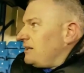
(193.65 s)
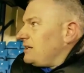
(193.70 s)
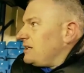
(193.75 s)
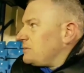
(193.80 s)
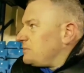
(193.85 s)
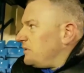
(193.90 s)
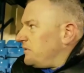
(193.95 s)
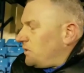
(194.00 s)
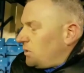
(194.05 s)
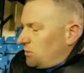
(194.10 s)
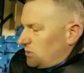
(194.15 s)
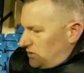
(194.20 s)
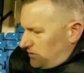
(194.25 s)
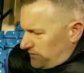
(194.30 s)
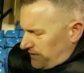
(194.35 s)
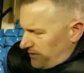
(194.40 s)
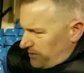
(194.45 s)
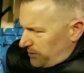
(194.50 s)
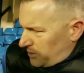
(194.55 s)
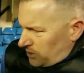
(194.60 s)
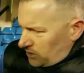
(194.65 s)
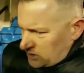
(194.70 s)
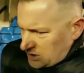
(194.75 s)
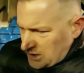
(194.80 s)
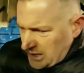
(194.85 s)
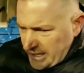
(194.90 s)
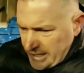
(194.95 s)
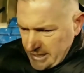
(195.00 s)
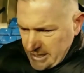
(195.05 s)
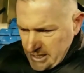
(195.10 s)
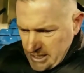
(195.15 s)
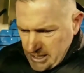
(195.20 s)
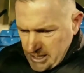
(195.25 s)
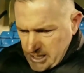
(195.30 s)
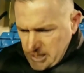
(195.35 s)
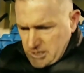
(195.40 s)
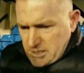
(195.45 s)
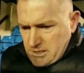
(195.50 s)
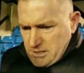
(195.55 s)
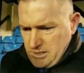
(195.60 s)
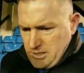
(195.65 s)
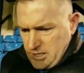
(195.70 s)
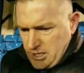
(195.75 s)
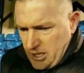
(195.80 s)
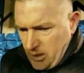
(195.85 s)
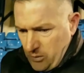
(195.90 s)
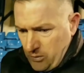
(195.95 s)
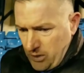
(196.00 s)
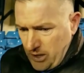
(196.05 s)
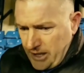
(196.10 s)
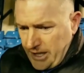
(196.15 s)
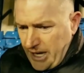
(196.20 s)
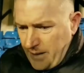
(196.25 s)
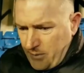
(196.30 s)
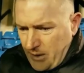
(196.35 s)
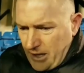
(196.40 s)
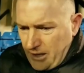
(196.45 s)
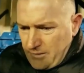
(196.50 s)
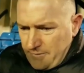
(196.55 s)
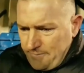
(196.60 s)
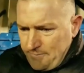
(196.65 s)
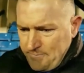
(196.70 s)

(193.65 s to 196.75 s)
his performance was very poor today, and you know, a game that